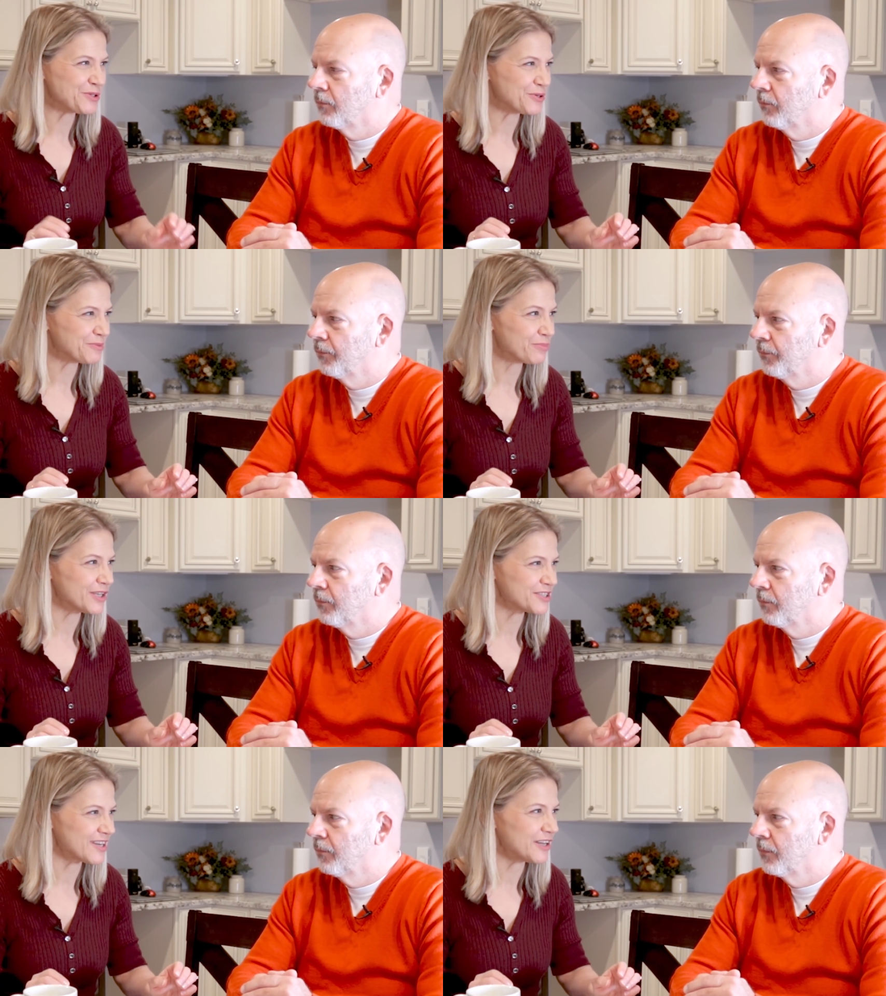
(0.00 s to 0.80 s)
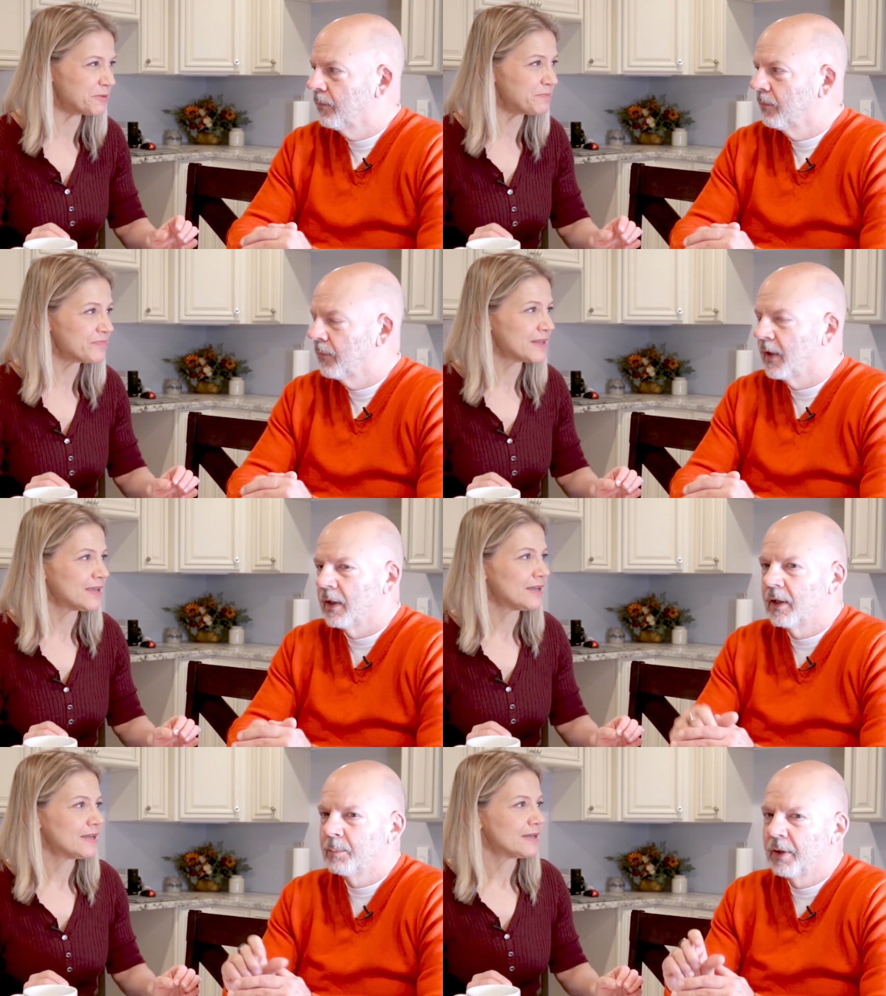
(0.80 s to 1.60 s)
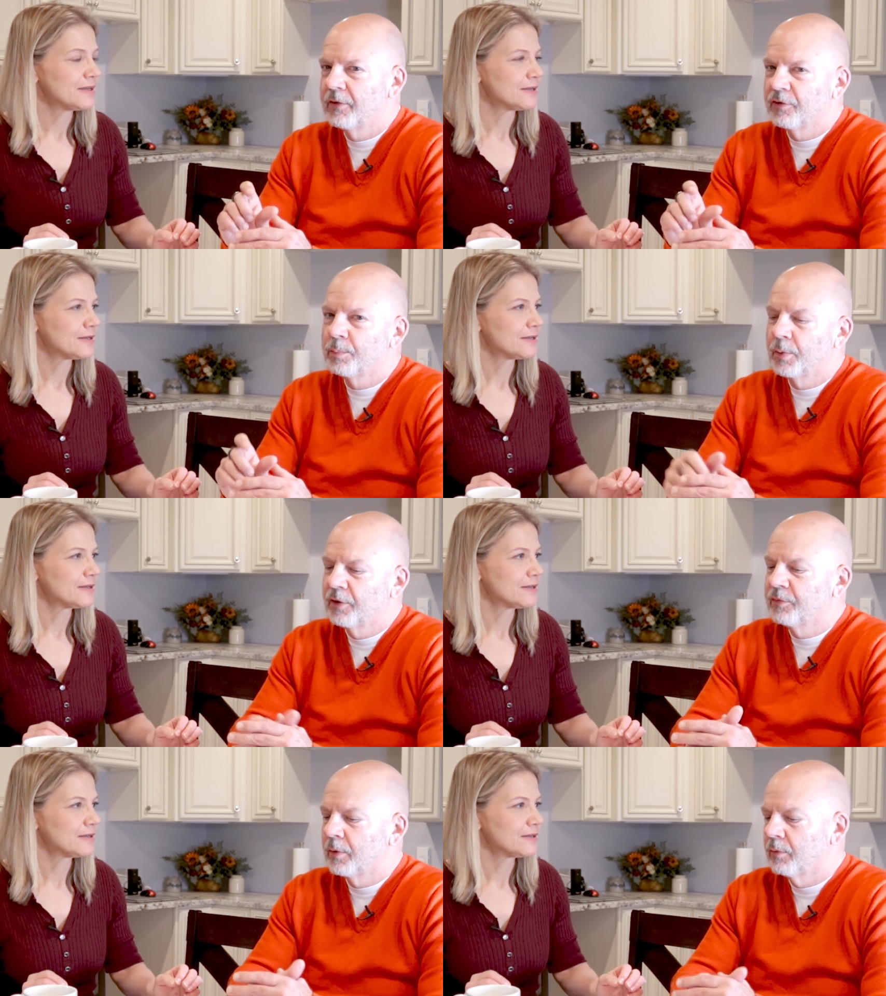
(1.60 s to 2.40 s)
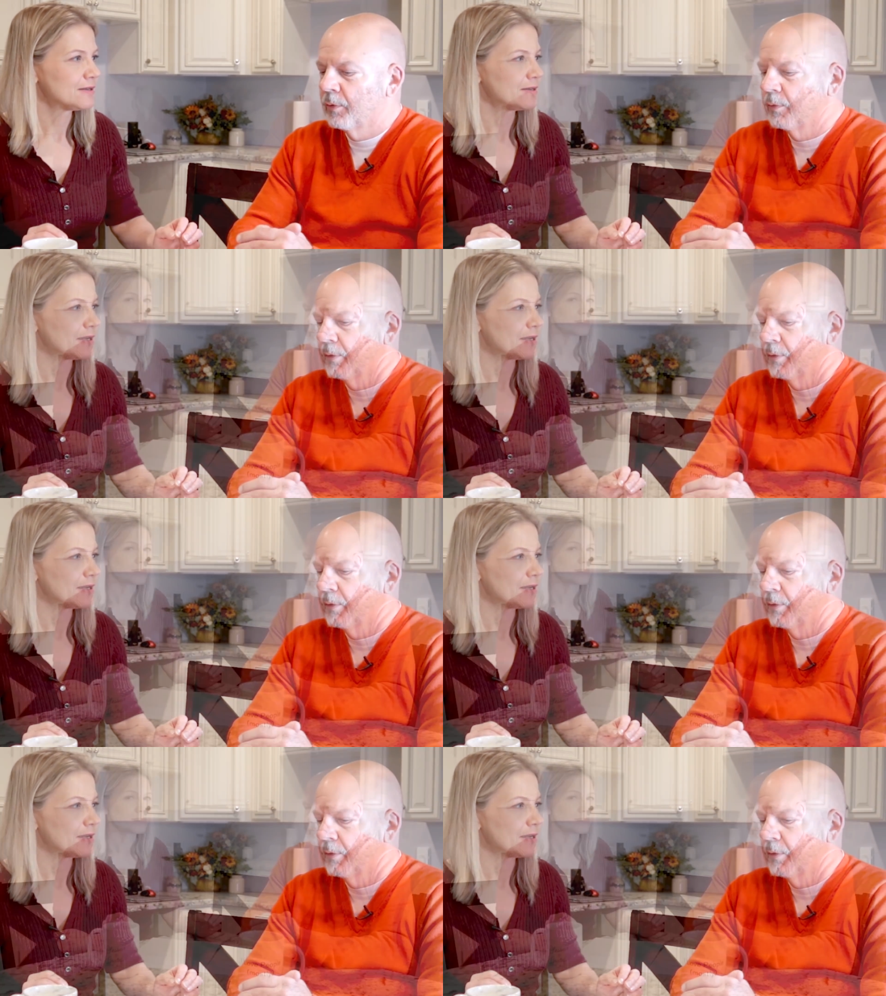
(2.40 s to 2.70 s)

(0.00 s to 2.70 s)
Speaker 1: your plus column.
Speaker 2: Yeah, it plays a pretty small role.